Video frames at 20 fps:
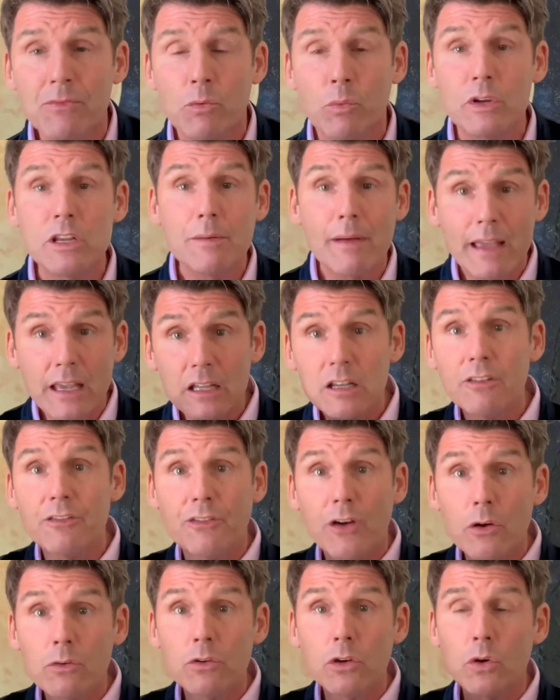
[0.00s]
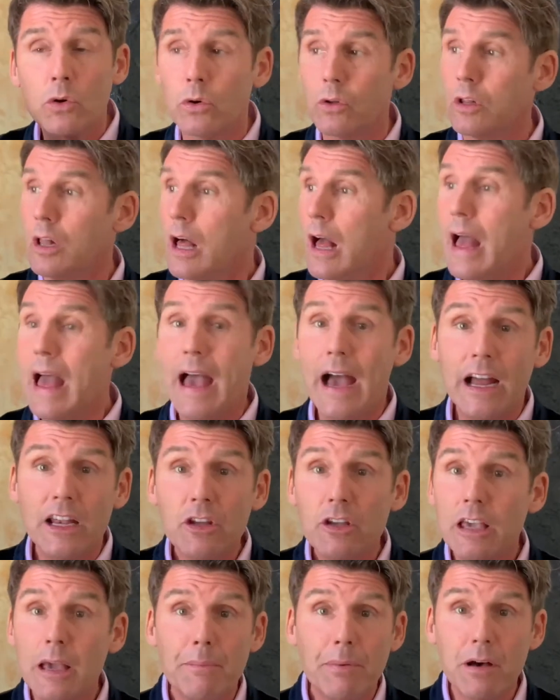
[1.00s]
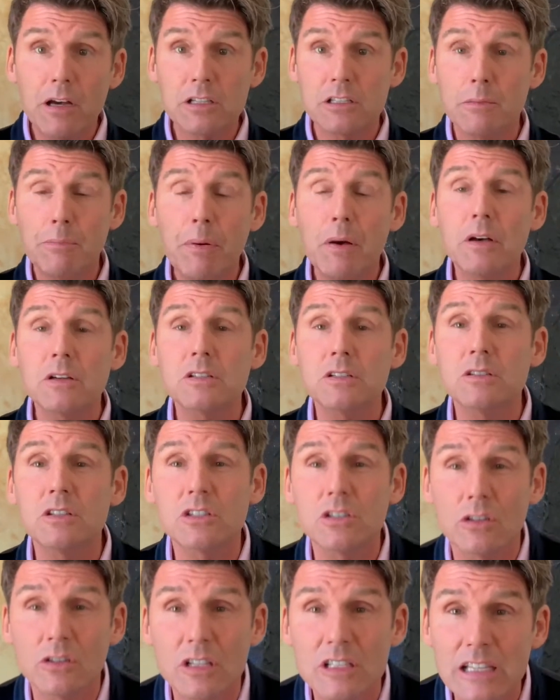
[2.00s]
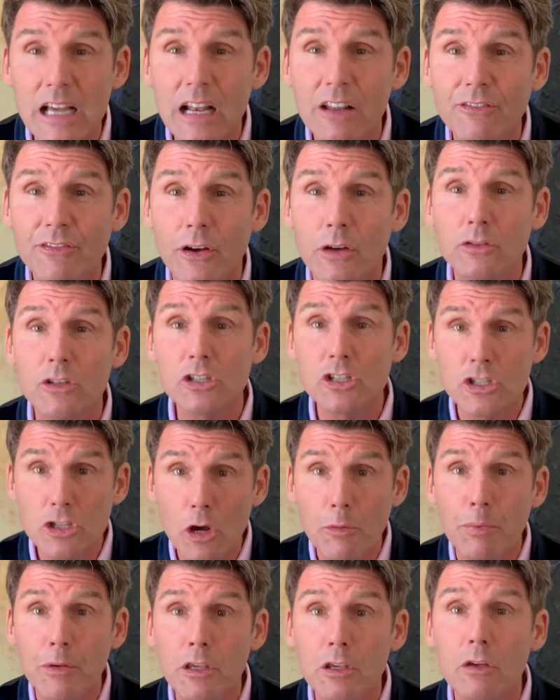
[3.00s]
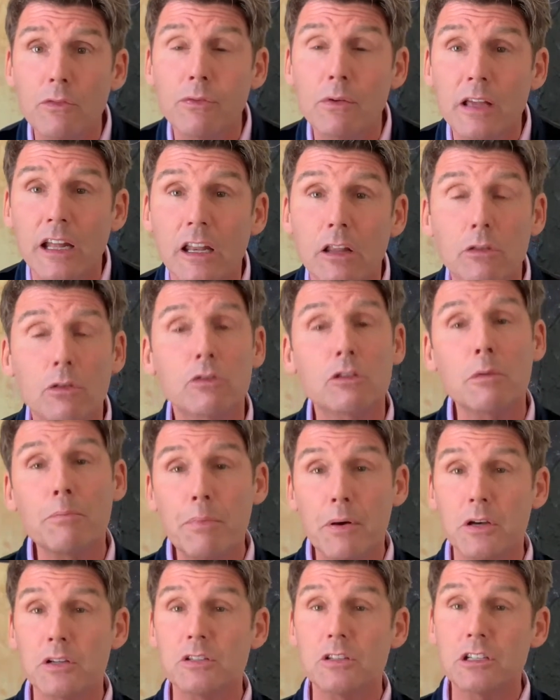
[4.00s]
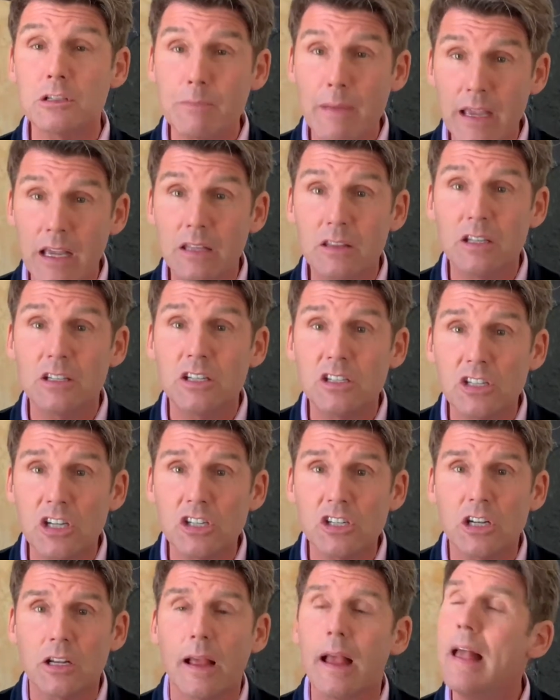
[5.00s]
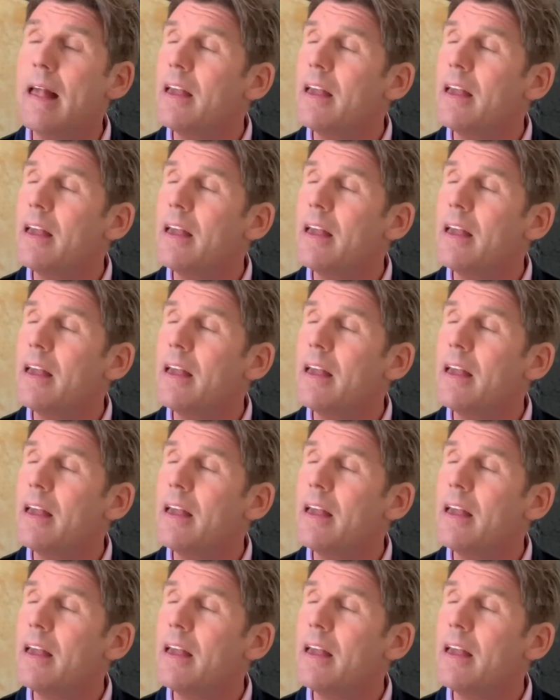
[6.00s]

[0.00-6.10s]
When you're making a phone call, how do you get past the person that's on the telephone that's stopping you from getting through to the person that's making the decision?